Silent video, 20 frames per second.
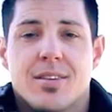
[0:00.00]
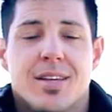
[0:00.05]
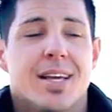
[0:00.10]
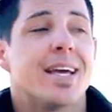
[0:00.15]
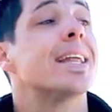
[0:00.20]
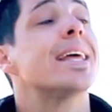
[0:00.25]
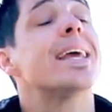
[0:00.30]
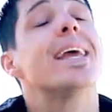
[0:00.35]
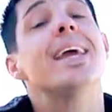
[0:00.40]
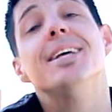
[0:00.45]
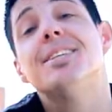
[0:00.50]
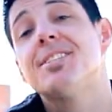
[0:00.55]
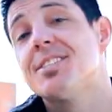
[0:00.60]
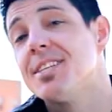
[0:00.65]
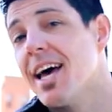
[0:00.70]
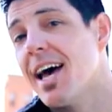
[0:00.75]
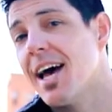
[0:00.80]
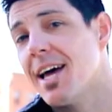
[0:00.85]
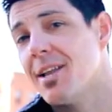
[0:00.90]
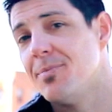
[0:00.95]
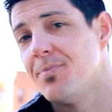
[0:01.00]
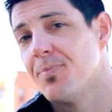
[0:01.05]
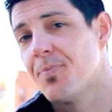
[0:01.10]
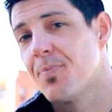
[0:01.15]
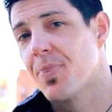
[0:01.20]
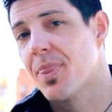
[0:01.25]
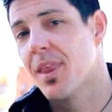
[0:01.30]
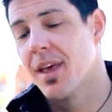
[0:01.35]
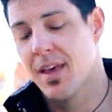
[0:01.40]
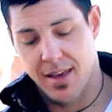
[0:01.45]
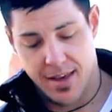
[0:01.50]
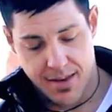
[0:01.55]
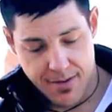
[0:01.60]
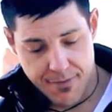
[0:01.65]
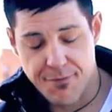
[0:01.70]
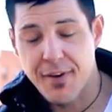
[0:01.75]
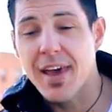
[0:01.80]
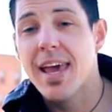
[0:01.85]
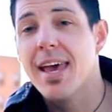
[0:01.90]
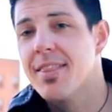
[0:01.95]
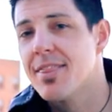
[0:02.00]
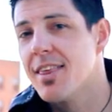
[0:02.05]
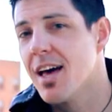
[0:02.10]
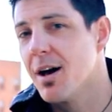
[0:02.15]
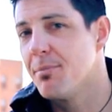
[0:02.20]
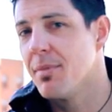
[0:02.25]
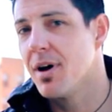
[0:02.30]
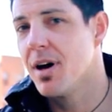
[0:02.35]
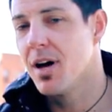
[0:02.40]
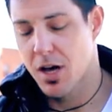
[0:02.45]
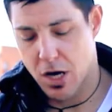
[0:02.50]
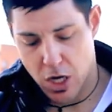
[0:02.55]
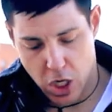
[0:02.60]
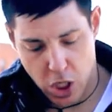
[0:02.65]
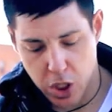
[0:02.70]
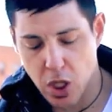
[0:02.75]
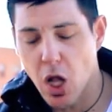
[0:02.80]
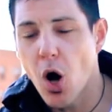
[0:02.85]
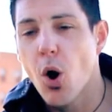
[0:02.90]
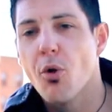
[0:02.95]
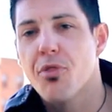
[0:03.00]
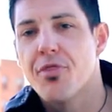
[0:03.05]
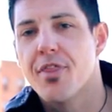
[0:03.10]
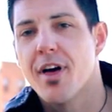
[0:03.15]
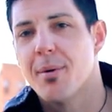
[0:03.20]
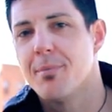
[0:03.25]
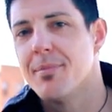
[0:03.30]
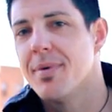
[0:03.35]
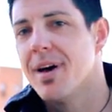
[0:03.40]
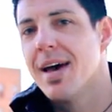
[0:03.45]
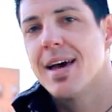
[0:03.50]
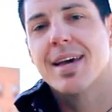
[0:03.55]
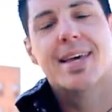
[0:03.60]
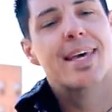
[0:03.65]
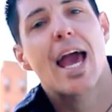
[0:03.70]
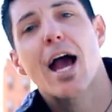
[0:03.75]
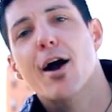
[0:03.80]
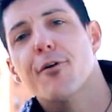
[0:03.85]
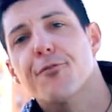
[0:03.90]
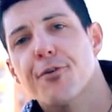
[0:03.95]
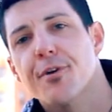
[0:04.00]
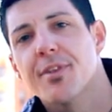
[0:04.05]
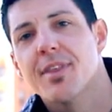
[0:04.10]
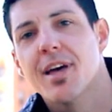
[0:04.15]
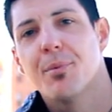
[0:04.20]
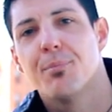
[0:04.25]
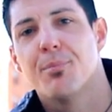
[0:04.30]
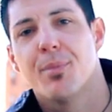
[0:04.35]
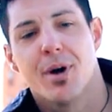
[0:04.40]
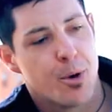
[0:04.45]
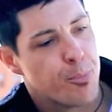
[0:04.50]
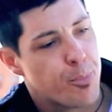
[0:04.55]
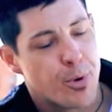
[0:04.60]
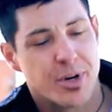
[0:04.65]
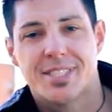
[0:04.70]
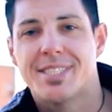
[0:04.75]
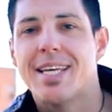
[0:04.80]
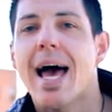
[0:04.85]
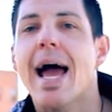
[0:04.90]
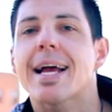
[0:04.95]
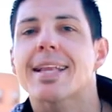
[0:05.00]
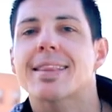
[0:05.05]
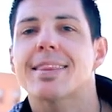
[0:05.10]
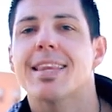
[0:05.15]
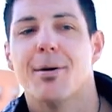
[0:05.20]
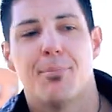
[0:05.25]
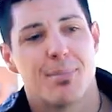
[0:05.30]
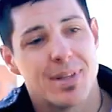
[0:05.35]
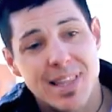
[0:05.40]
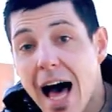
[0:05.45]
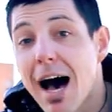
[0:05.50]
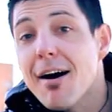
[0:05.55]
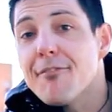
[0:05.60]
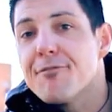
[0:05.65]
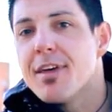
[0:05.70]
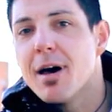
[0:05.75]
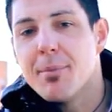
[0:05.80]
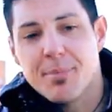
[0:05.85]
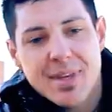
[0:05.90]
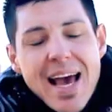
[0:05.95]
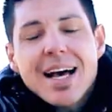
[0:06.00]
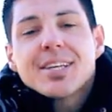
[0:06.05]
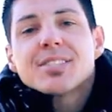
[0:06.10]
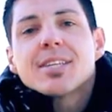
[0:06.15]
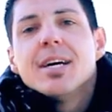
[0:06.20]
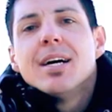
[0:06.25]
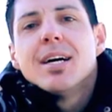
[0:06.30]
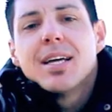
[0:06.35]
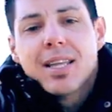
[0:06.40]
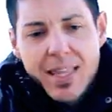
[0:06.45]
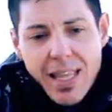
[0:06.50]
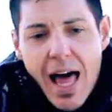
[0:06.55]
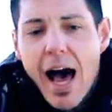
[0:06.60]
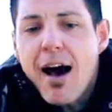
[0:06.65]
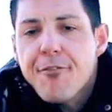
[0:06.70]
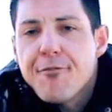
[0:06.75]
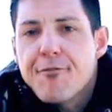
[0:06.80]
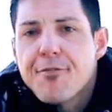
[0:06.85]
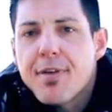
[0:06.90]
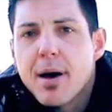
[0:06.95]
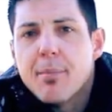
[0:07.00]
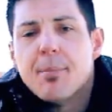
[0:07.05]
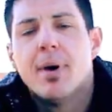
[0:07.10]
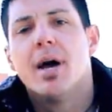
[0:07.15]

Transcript: And he said, Feed them, clothe them, care for them, protect them, love them. Yes, love them.